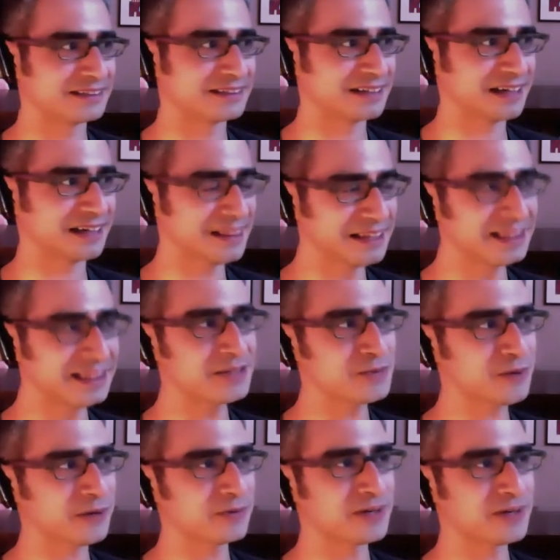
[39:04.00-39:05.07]
I think
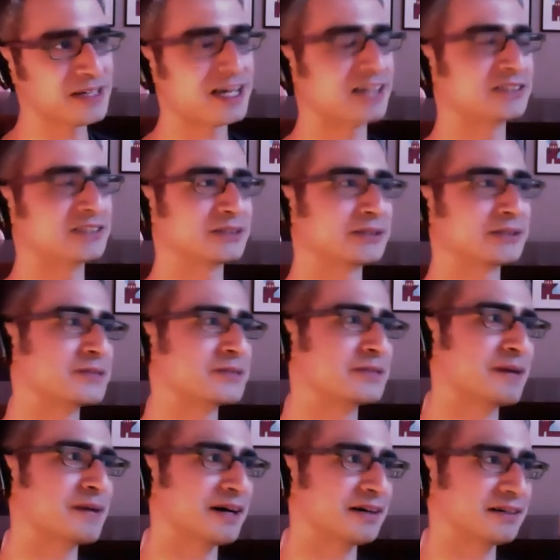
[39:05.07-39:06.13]
that's what it was, actually. It was
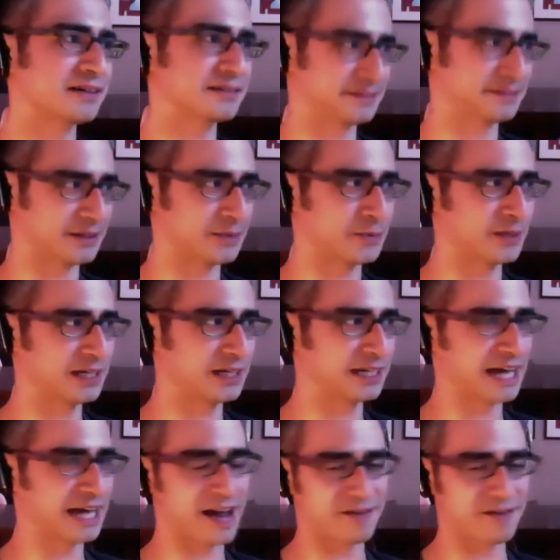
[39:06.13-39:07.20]
about a week
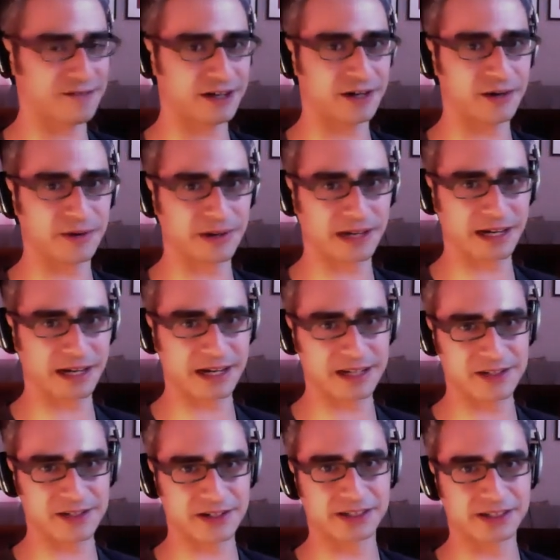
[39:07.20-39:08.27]
and a half ago, and I
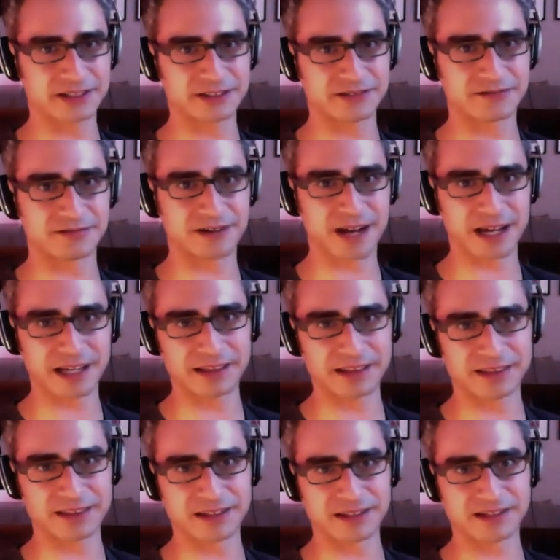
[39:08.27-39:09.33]
started to write
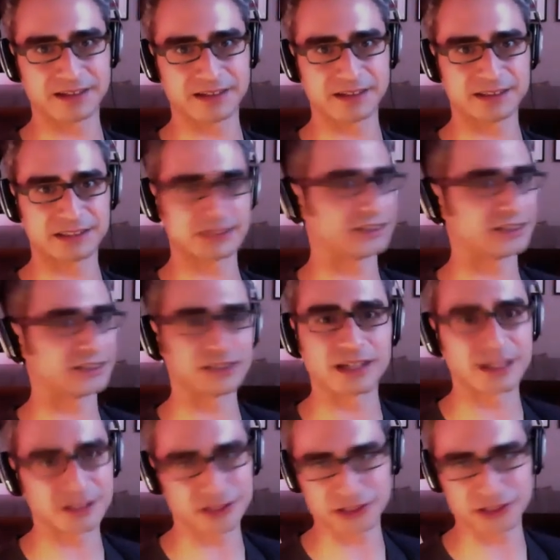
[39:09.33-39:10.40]
just
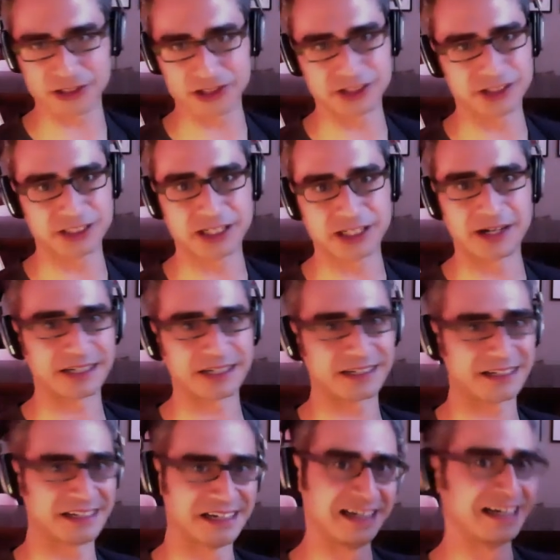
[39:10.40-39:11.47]
a search. You know,
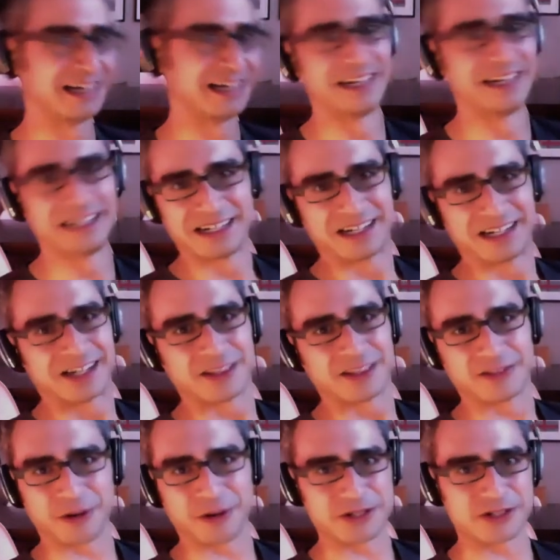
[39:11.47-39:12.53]
I
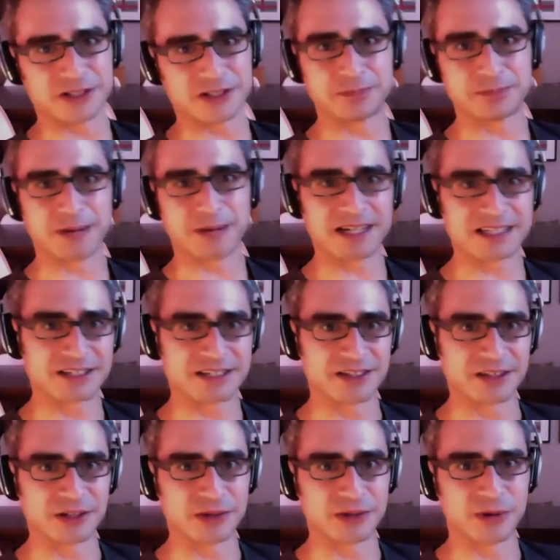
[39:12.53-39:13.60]
throw a search box into
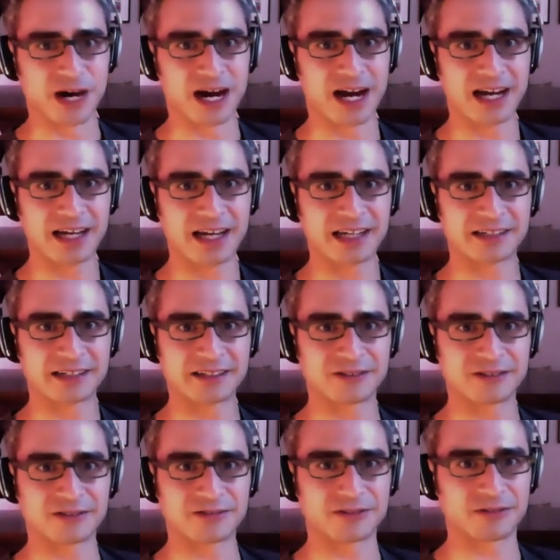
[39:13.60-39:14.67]
the UI and
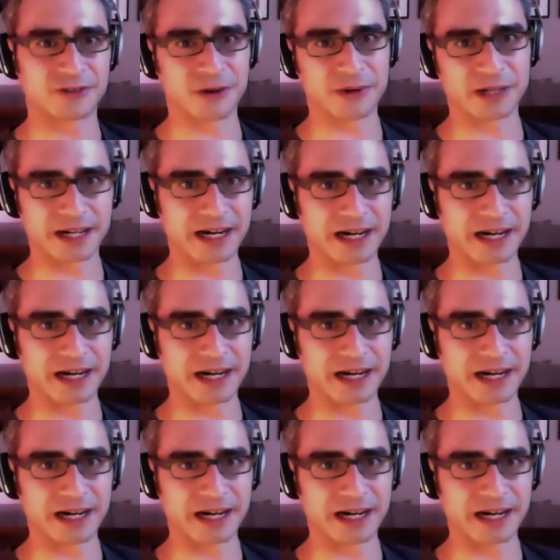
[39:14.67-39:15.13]
throw in an